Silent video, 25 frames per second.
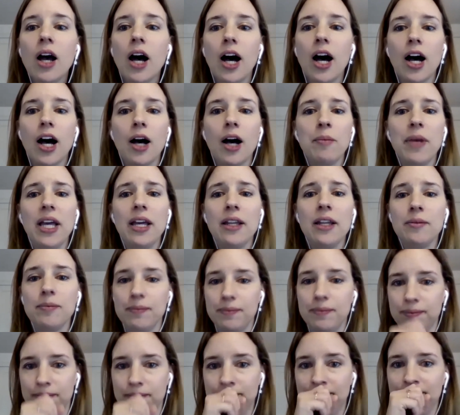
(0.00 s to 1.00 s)
And
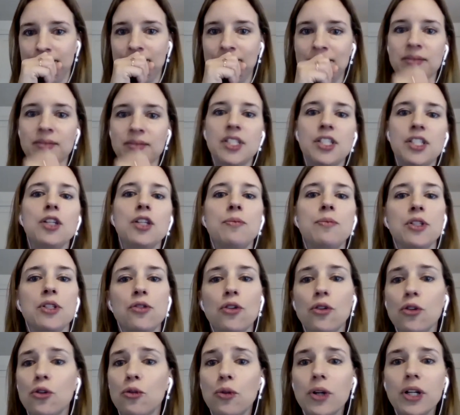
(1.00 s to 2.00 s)
excuse me,
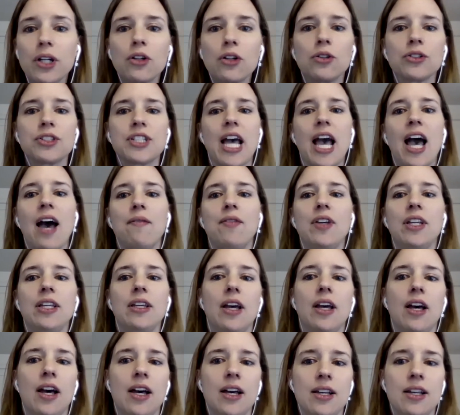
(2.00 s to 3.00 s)
sort of critical to having
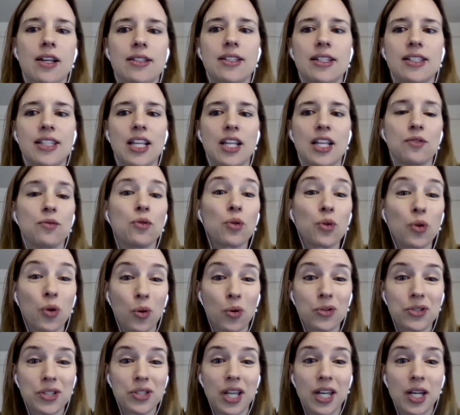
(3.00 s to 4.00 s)
a successful
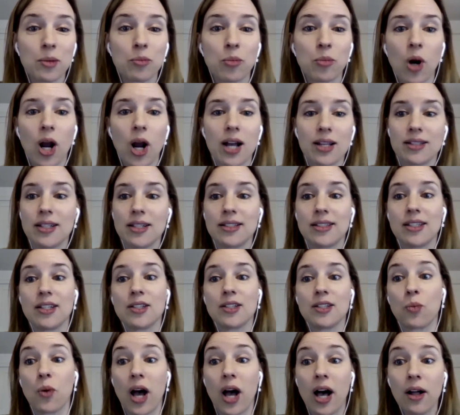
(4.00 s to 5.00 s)
goal setting process
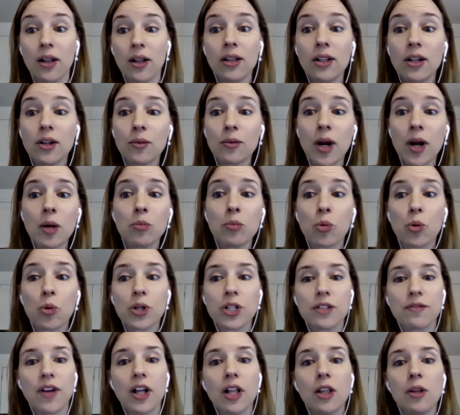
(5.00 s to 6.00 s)
as well around
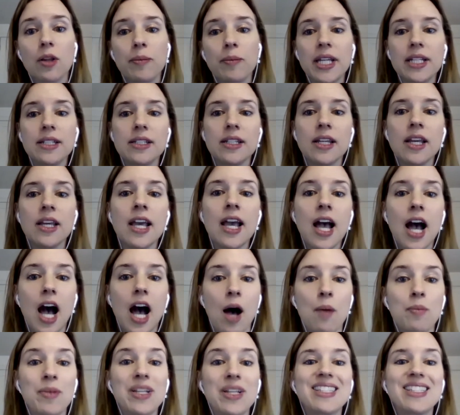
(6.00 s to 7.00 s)
board development
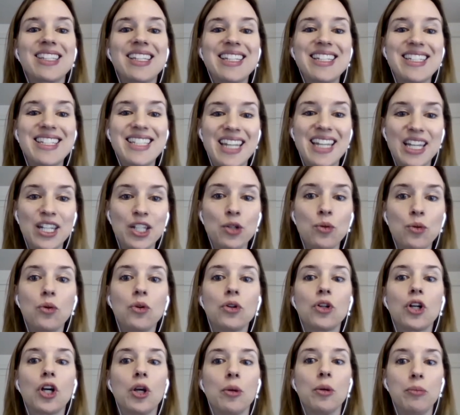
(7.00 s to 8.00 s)
is
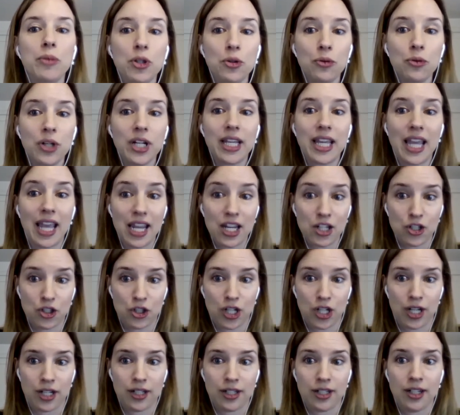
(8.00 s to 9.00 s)
continual
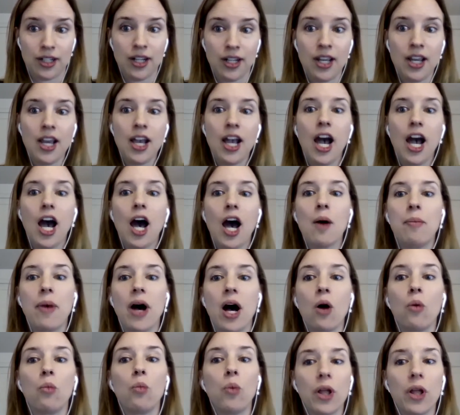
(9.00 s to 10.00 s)
communication
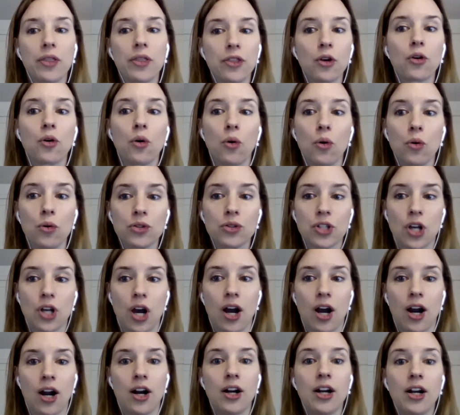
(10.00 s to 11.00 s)
about what the goals
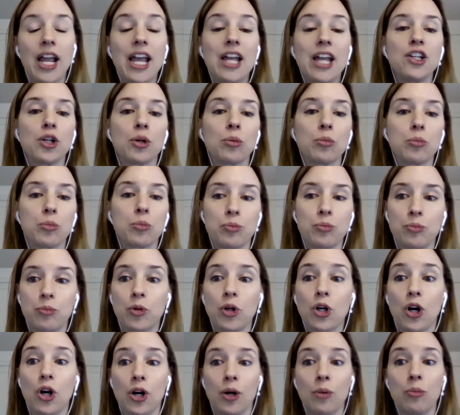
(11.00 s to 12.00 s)
are and your
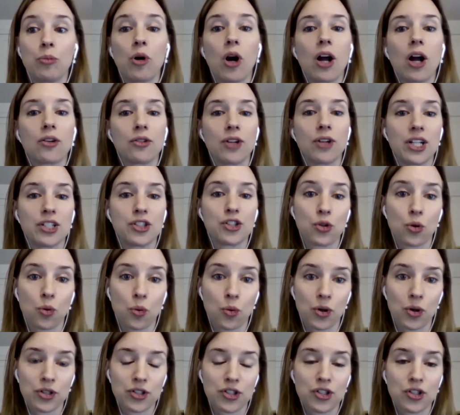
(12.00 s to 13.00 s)
current progress
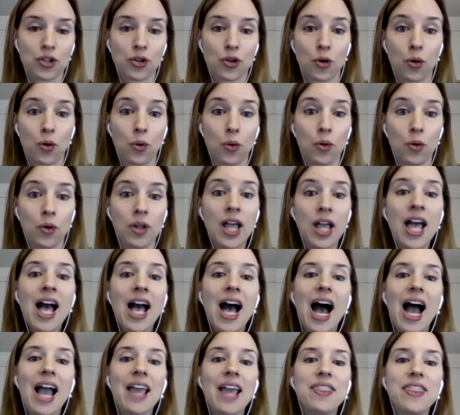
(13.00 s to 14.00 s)
towards the goal.
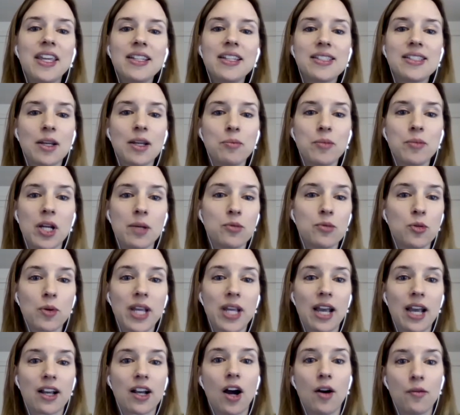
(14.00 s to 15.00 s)
I think sometimes we
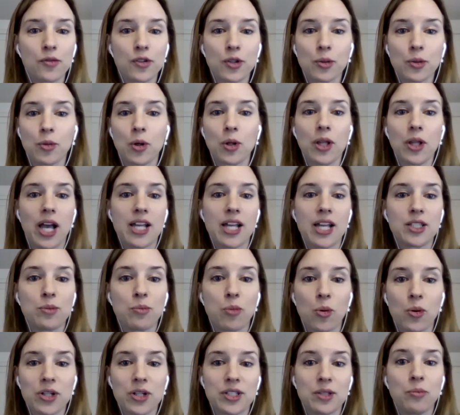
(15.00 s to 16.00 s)
get comfortable as
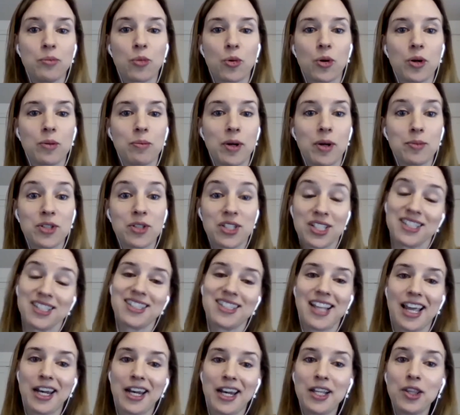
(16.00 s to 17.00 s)
boards and board members in
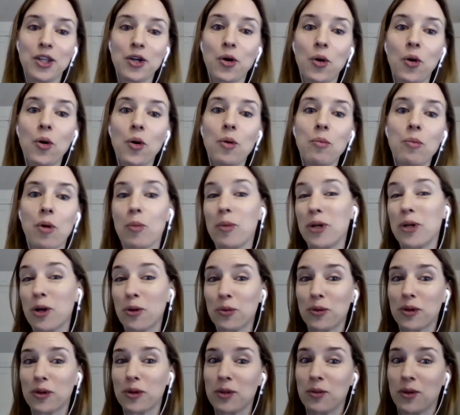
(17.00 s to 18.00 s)
setting the goal, but we
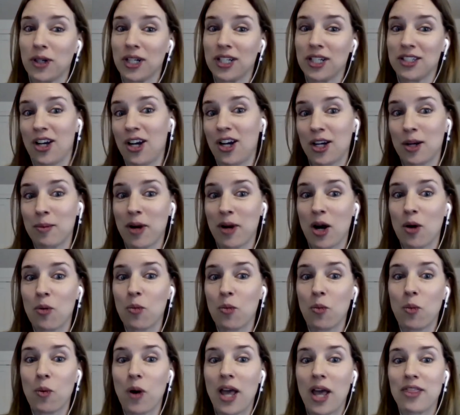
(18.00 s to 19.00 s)
don't really want to talk
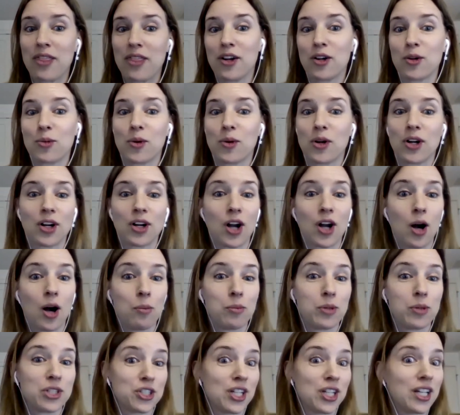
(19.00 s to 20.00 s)
about whether we're
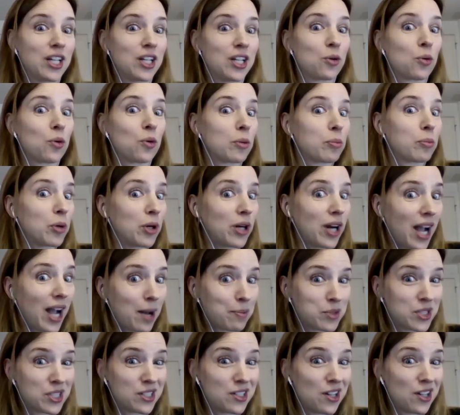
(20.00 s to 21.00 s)
accomplishing it or
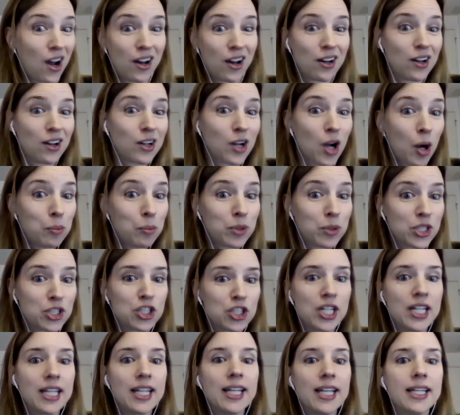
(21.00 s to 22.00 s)
perhaps not
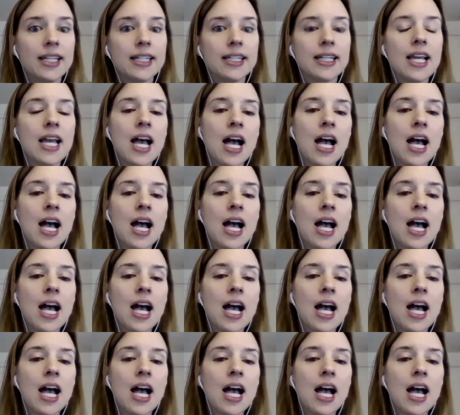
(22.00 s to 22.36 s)
accomplishing it.